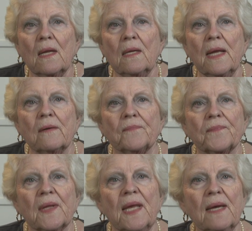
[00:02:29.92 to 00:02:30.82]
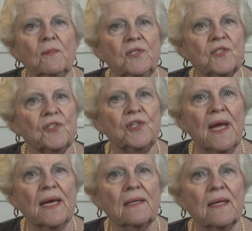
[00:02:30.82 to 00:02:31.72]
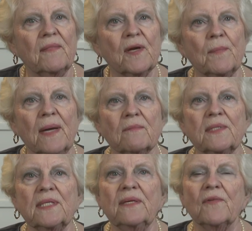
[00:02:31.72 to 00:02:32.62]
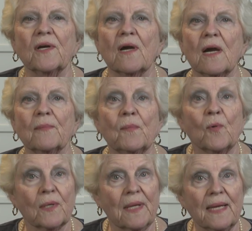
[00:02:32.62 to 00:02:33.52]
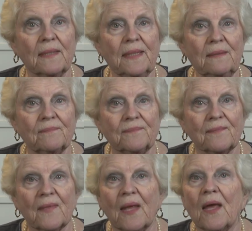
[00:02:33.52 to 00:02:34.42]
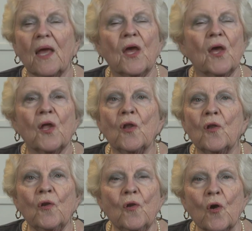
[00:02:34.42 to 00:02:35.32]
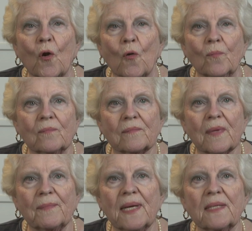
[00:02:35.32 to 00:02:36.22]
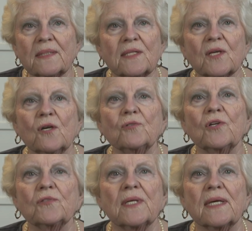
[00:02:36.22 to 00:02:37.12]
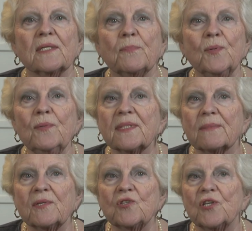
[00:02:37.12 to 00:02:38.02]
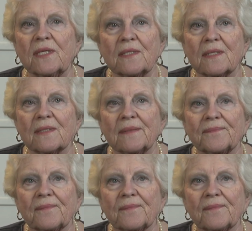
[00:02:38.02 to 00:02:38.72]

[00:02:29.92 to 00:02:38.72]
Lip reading: Now, can we just chant and thereby receive our karma more lightly? No, because as the Gosho says, Buddhism is justice.